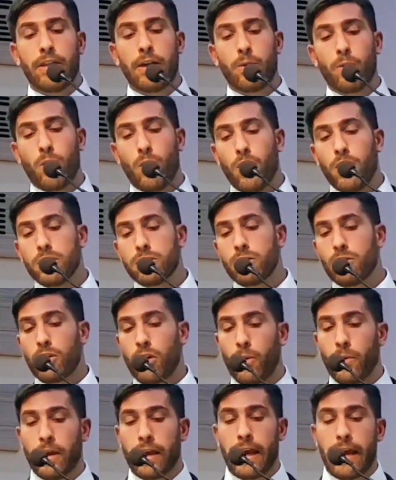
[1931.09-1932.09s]
Now, they were
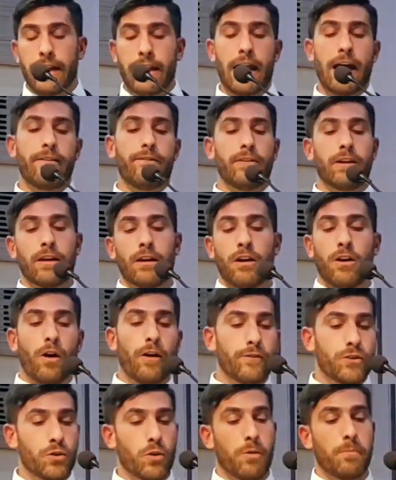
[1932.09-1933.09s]
also going and
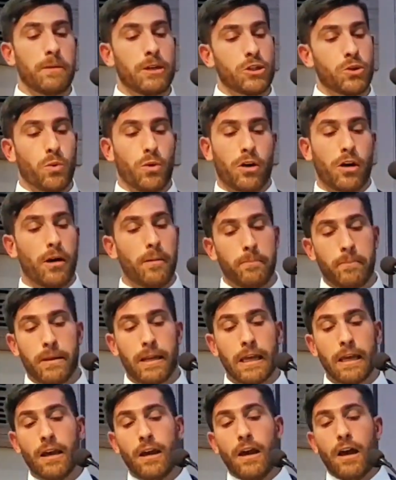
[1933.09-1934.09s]
having an offshore and inshore
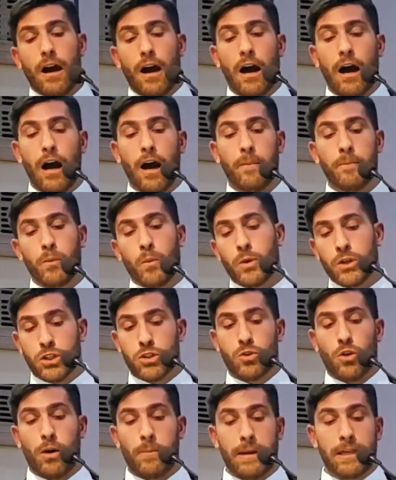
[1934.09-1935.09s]
company
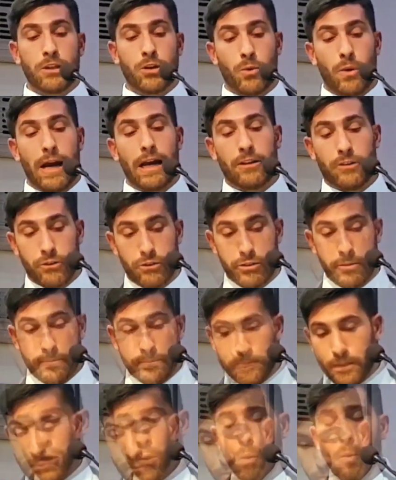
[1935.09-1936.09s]
um, with straw man
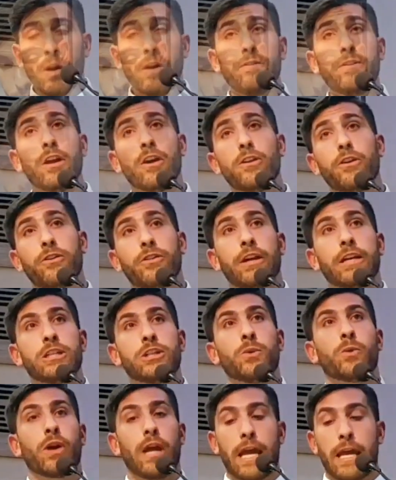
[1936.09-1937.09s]
directors. One of the other
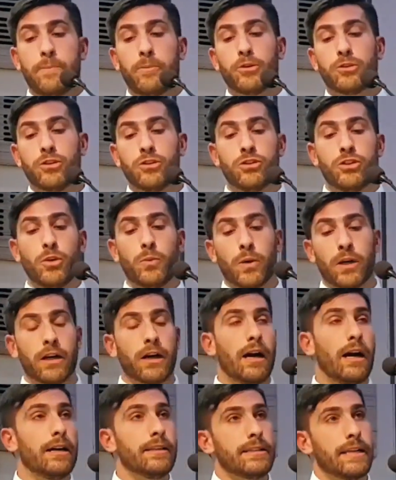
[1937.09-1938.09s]
things you were able to do in
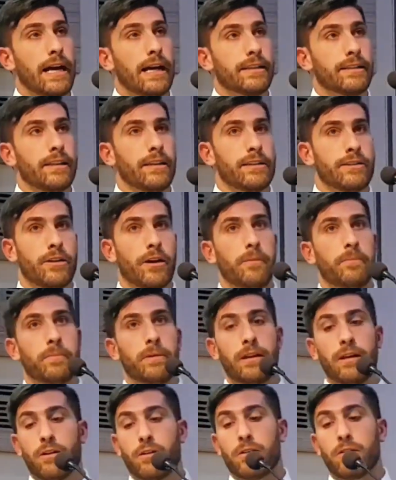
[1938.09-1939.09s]
contacting this
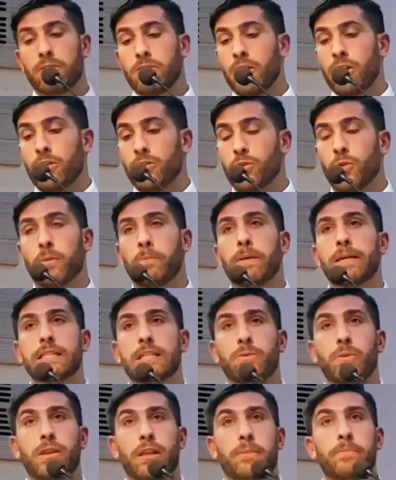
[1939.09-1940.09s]
company or you know, doing
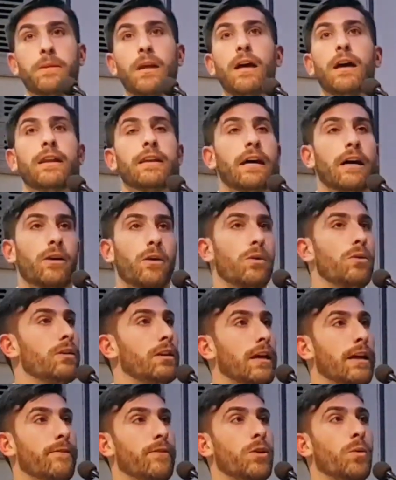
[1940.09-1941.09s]
business with them, not
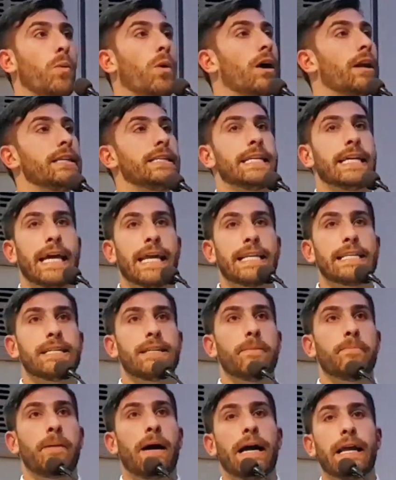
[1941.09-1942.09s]
only if you wanted to get into
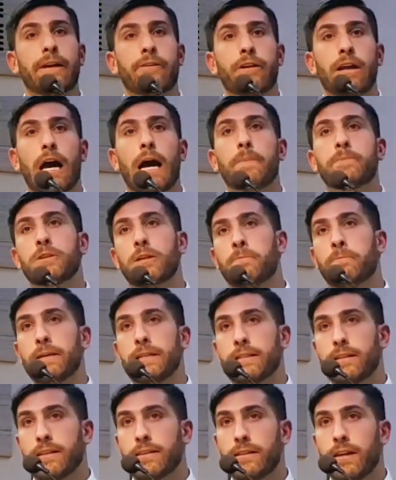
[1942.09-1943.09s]
the binary option
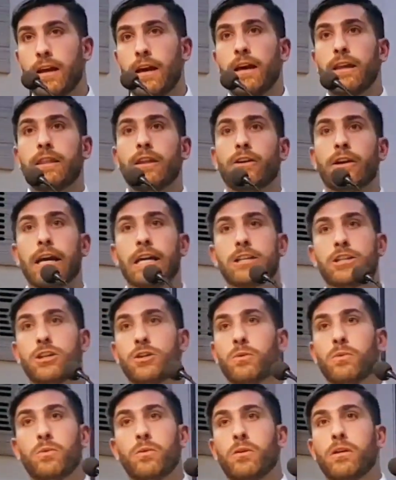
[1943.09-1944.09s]
business, they'll
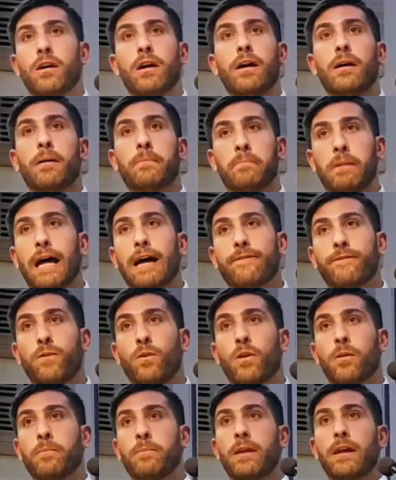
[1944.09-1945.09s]
get you uh,
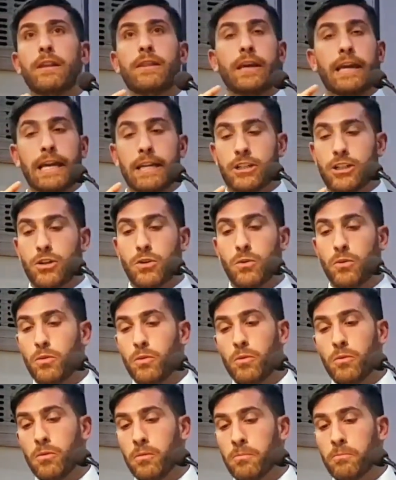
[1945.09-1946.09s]
platform, they'll get you
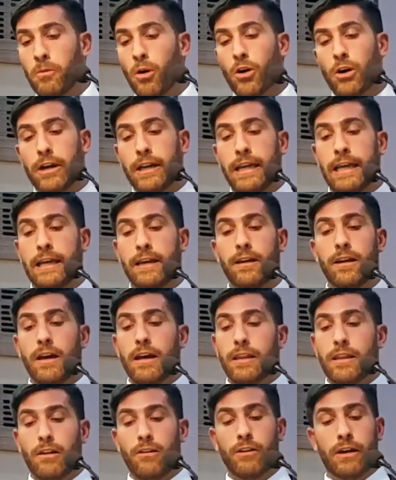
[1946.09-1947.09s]

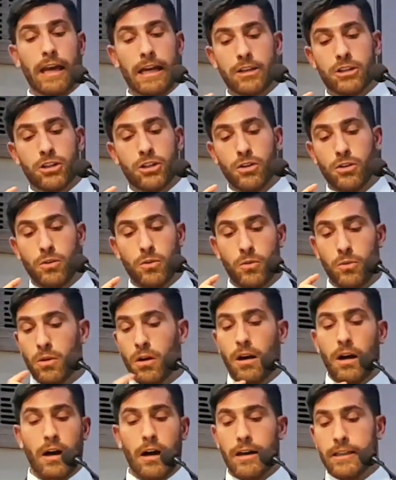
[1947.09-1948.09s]
marketing, they'll get
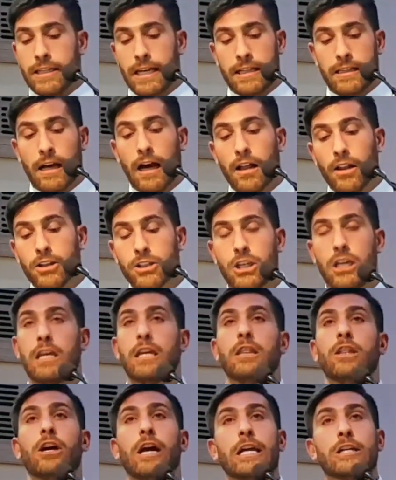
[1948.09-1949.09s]
you uh,
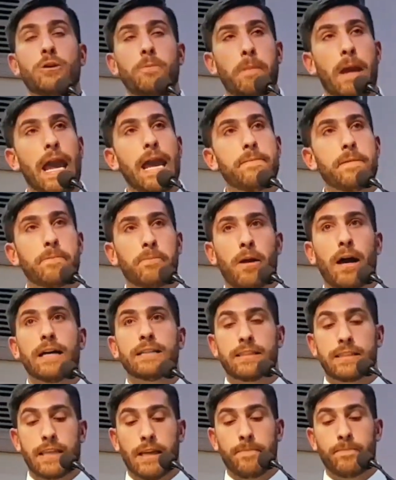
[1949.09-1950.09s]
technology, they'll get you payment
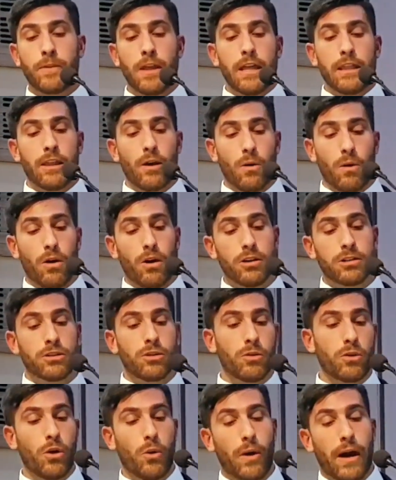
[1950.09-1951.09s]
processing, they'll
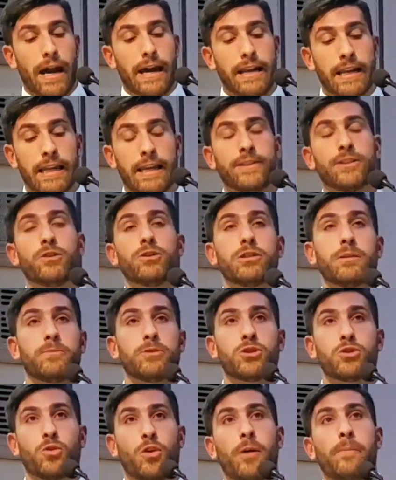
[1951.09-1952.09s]
also go ahead and get you some
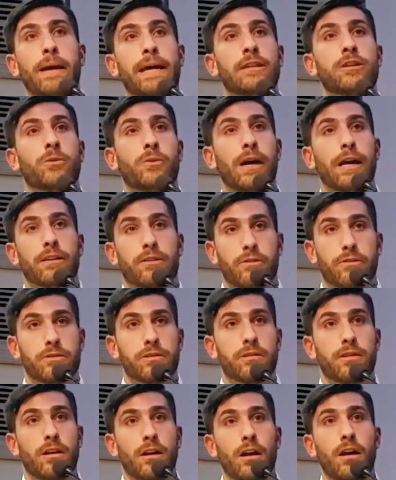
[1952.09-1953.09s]
straw man
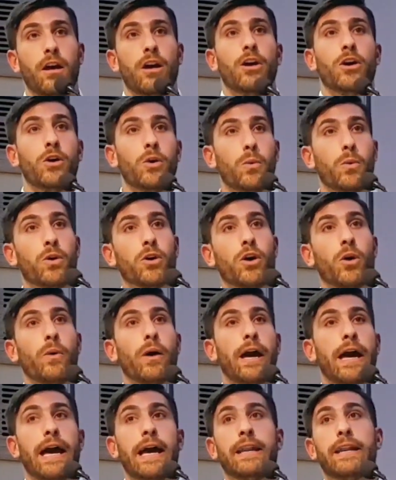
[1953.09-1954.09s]
directors who will go
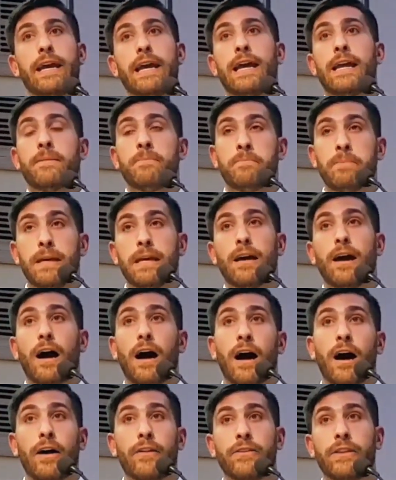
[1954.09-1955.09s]
ahead and be
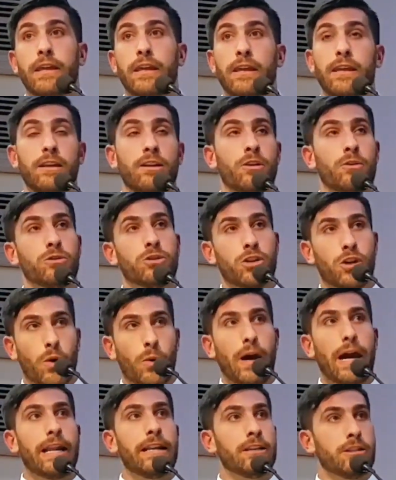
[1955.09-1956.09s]
on the, you know, to
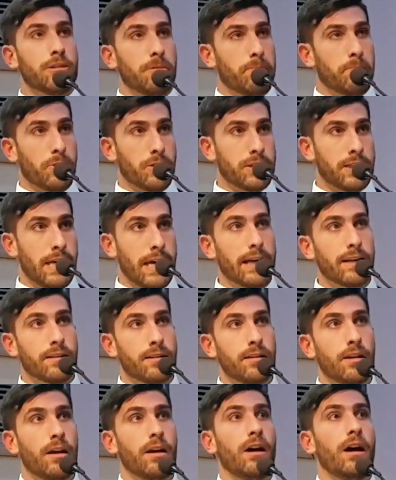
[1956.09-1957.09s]
go ahead and to protect
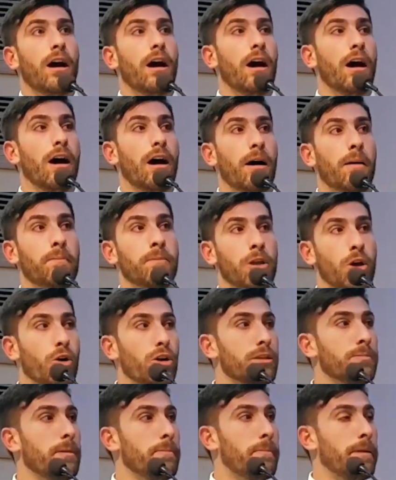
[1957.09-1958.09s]
um, the
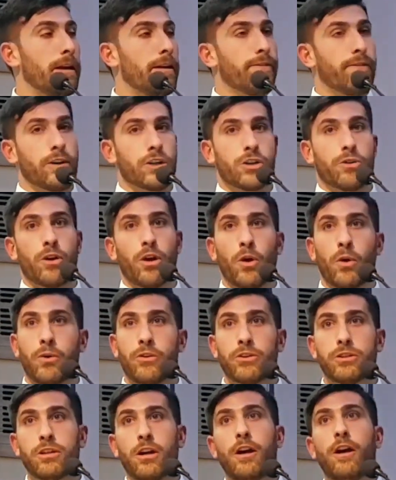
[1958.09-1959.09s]
ultimate beneficiary
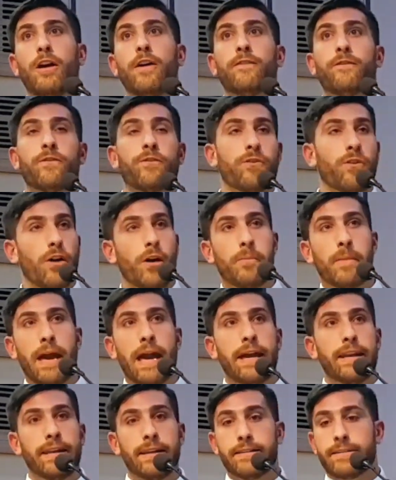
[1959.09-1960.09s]
owners from
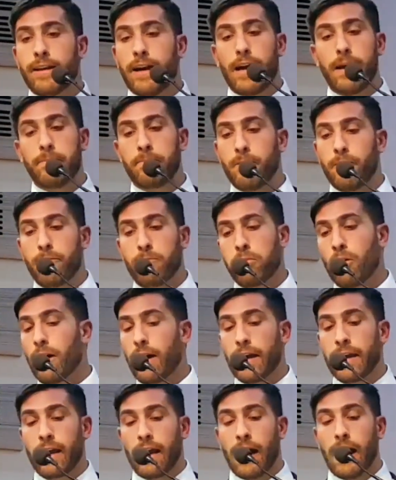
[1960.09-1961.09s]
any type of
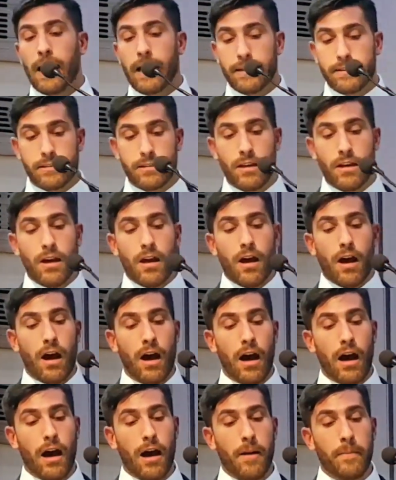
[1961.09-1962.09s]
prying eyes,
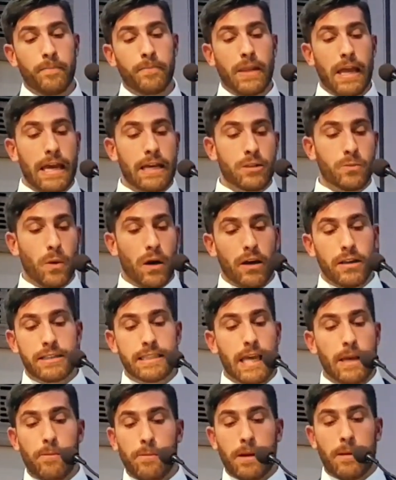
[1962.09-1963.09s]
um, as well as
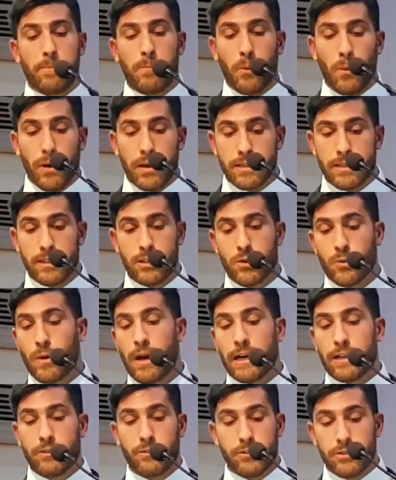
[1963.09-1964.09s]
they've been appointed
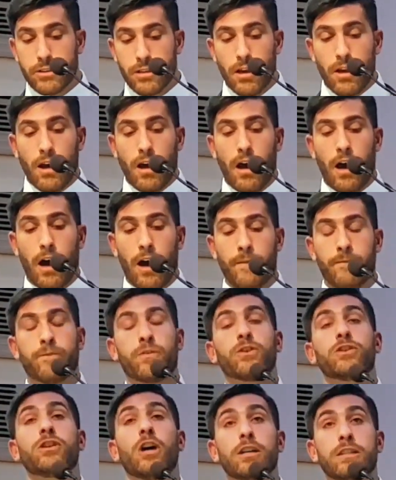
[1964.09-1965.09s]
directors um,
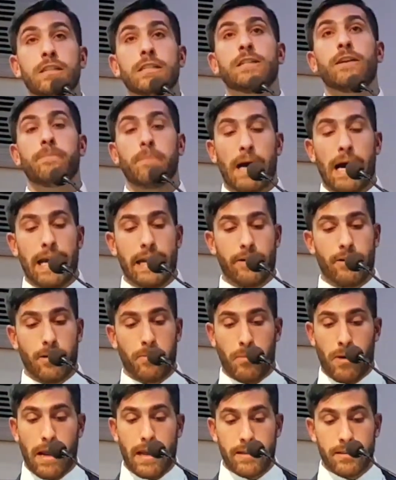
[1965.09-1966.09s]
for dozens of
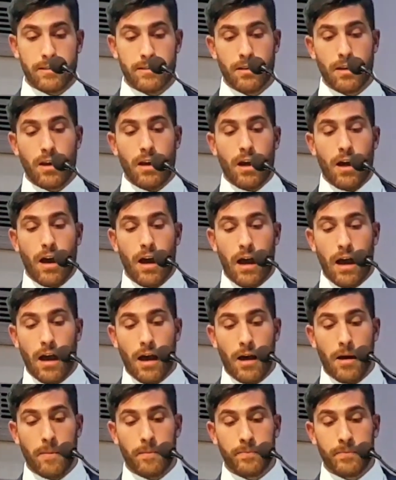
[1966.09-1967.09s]
binary brands,
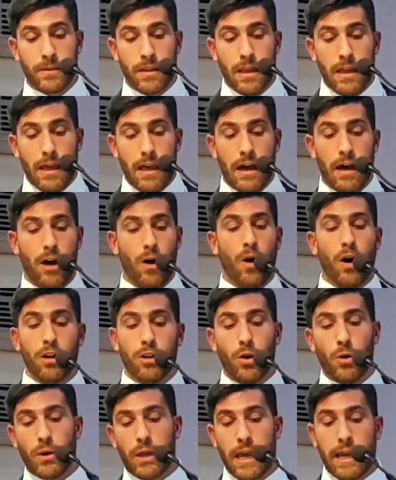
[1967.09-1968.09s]
um, uh,
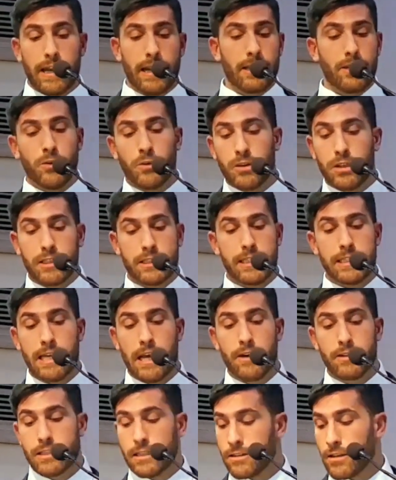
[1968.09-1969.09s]
all located at Ulysses
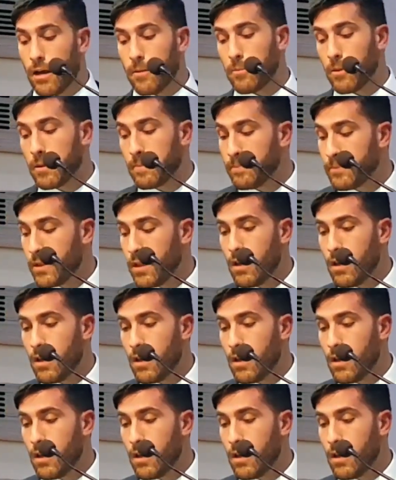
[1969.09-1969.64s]
House in Dublin.